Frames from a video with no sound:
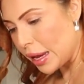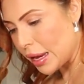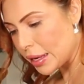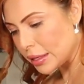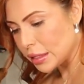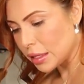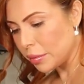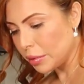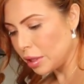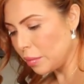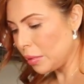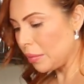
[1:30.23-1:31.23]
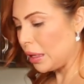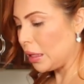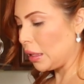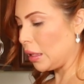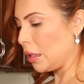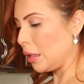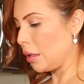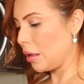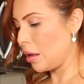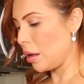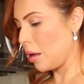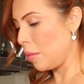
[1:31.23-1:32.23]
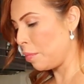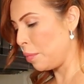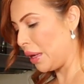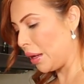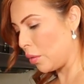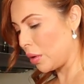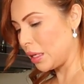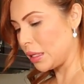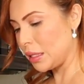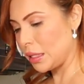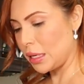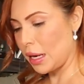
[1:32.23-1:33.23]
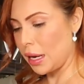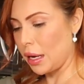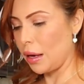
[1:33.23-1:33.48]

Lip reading: and I'm gonna be making a big one today.